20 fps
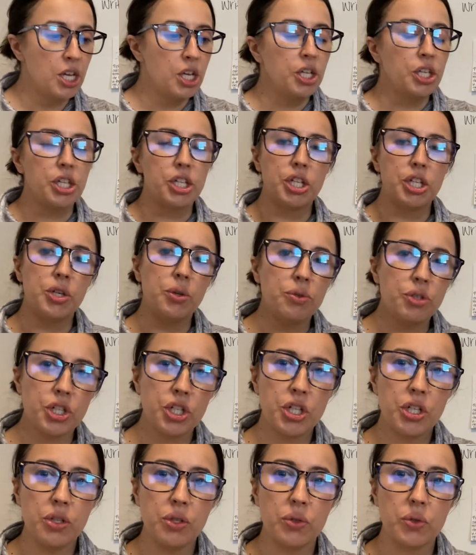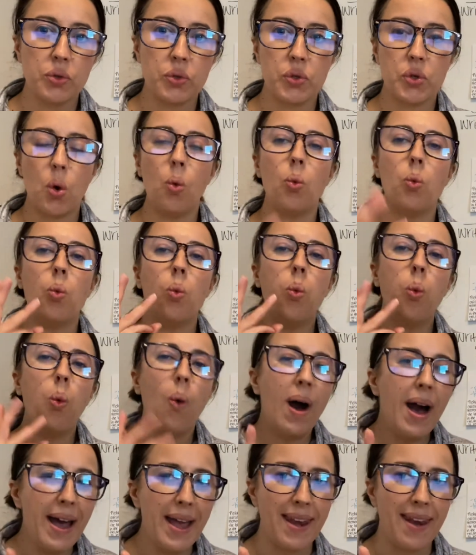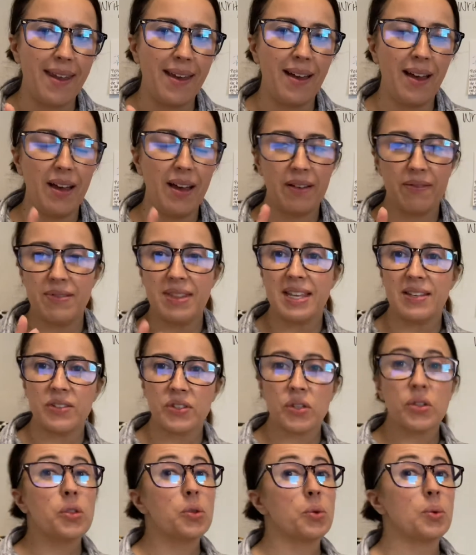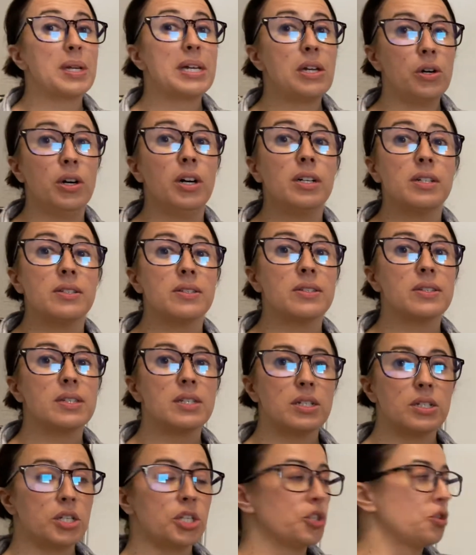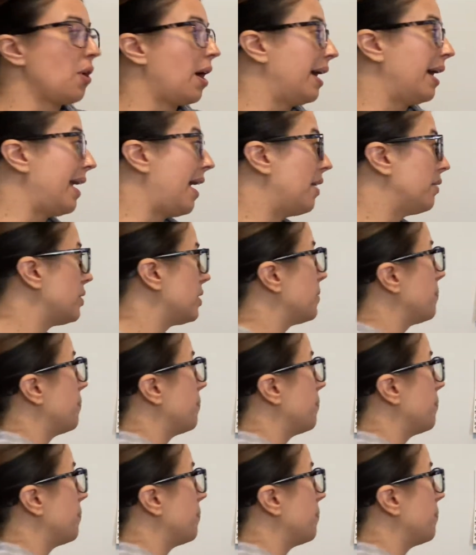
You choose one of these three hooks to try out.